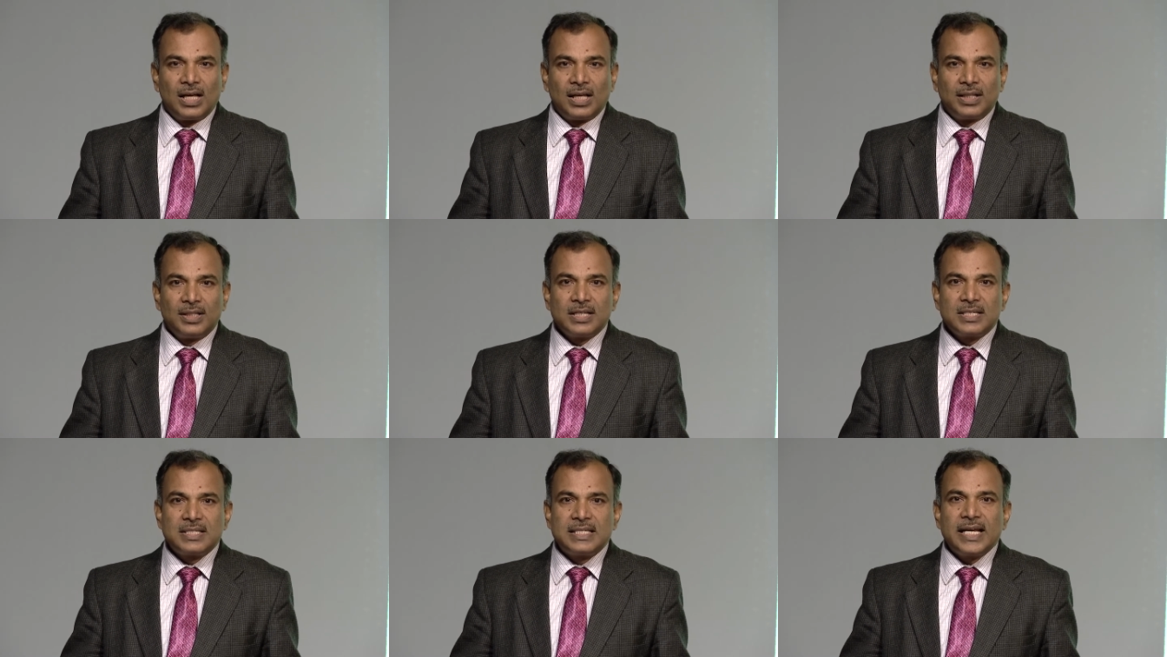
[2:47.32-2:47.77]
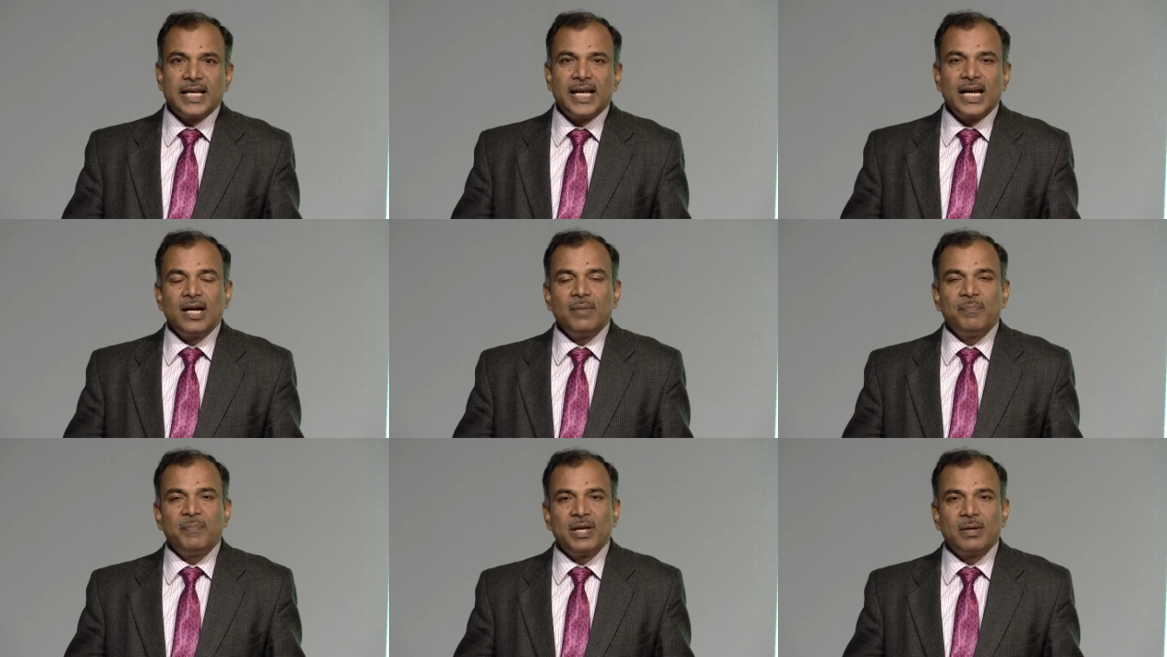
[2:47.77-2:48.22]
The
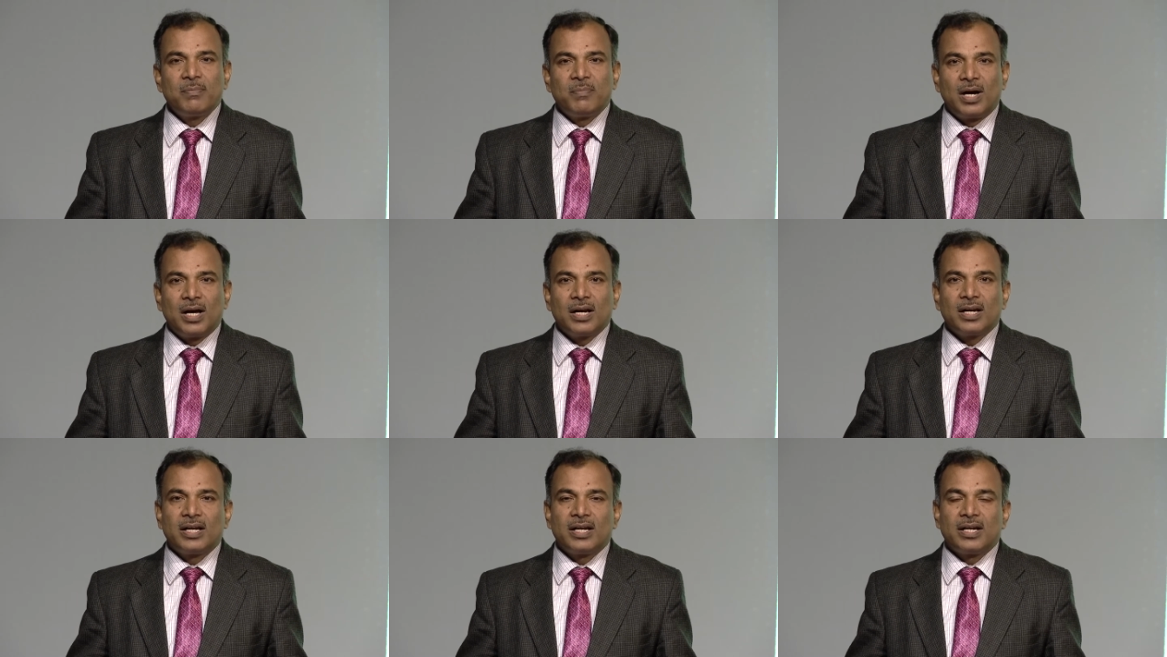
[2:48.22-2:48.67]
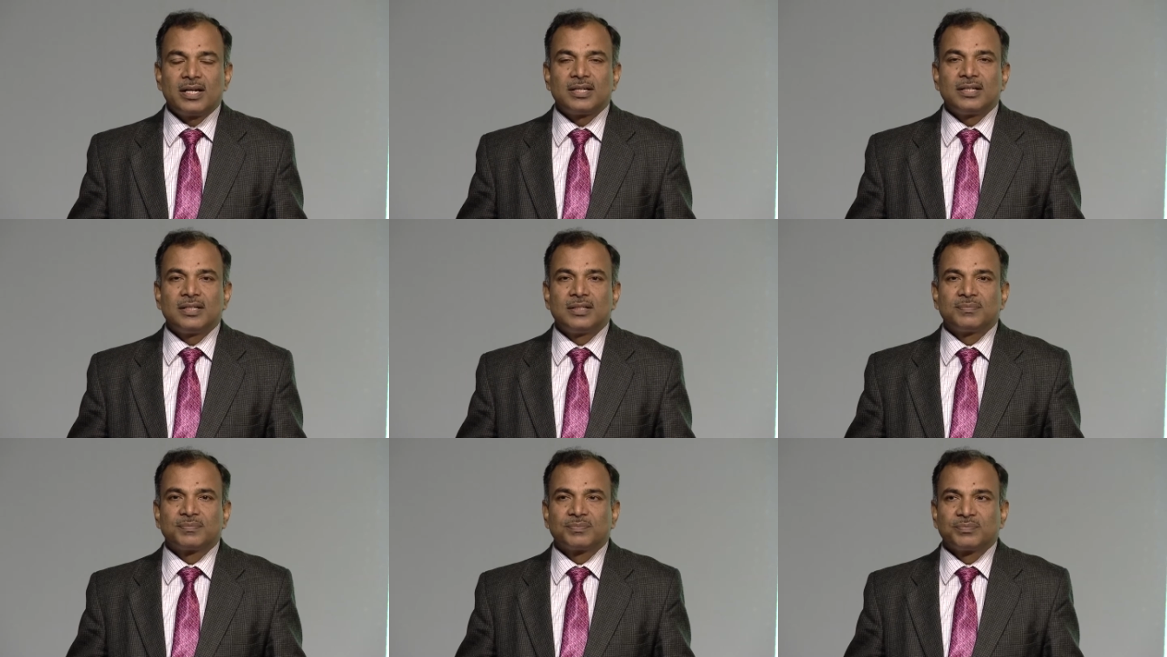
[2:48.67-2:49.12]
second big market
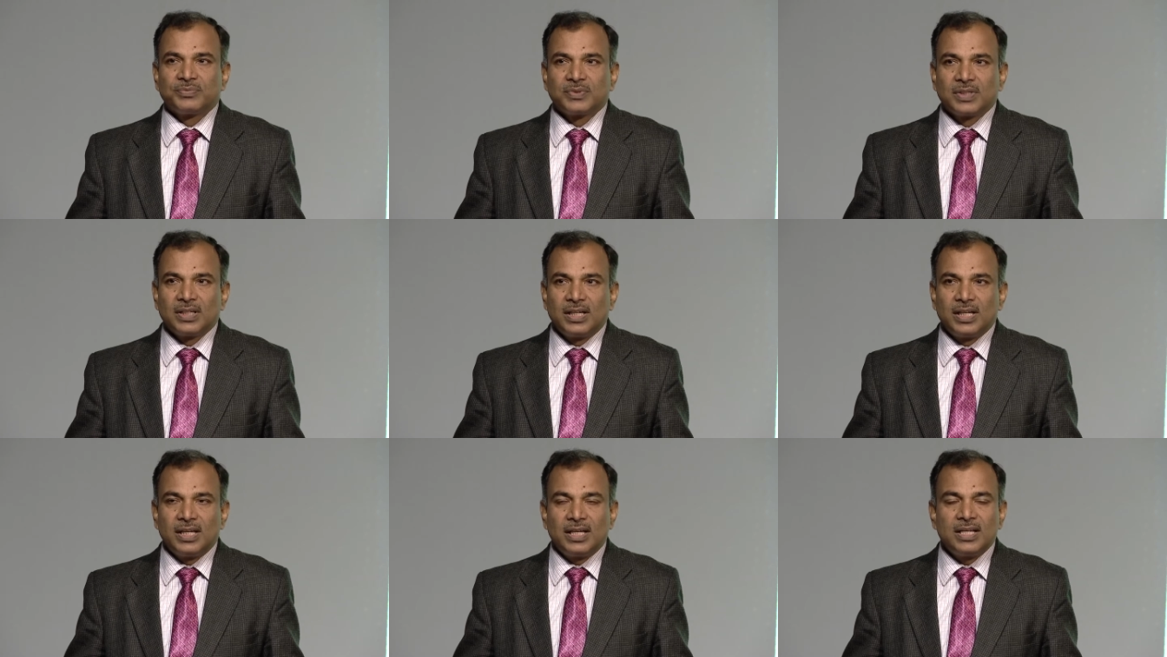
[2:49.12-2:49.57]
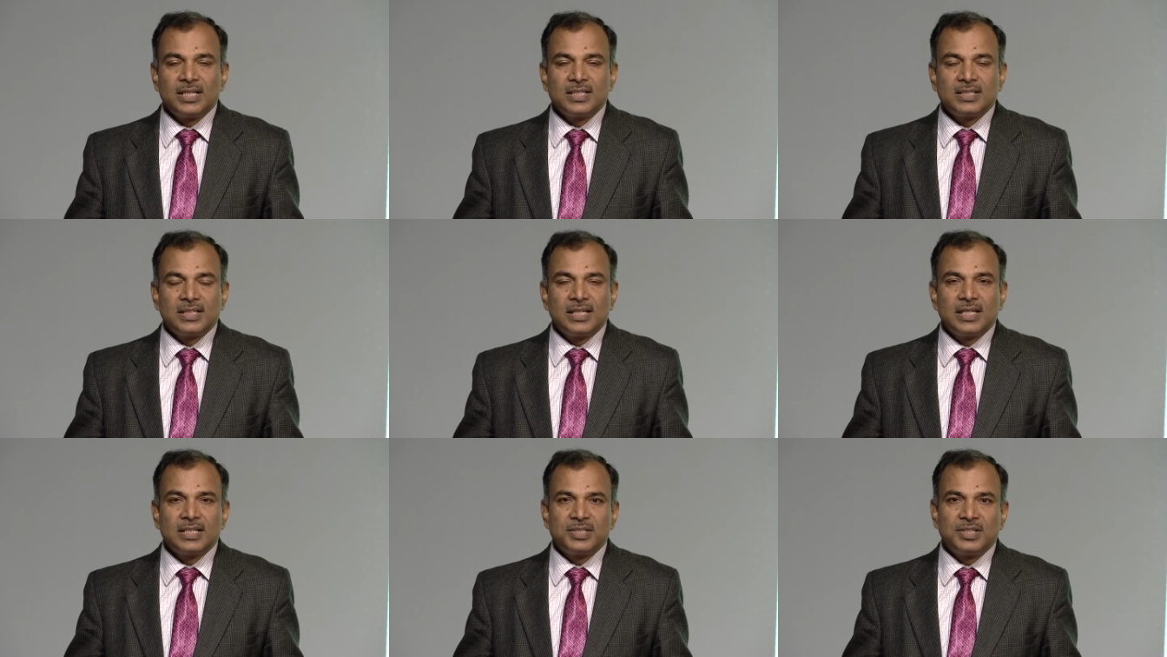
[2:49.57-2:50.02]

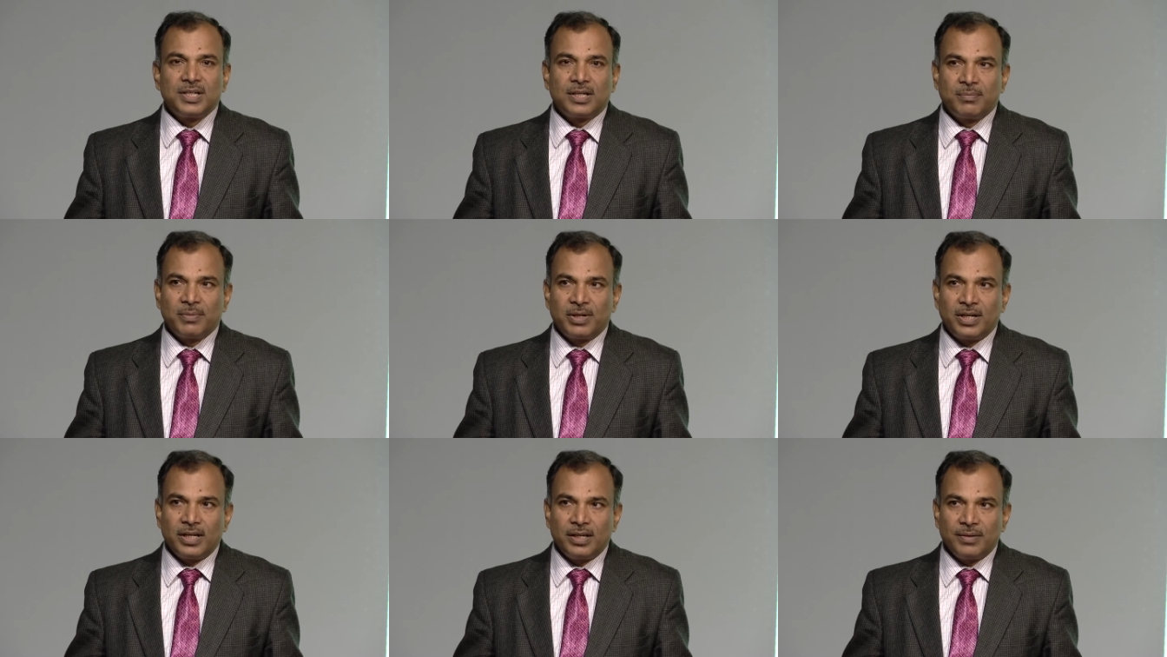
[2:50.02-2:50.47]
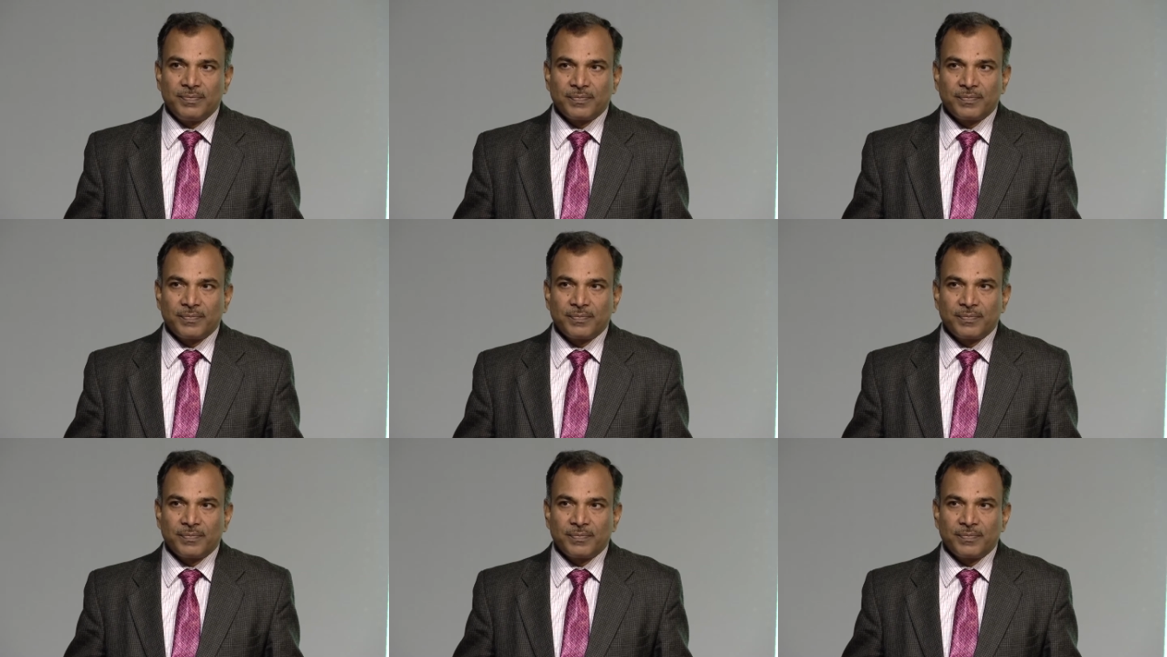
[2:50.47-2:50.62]
is in Germany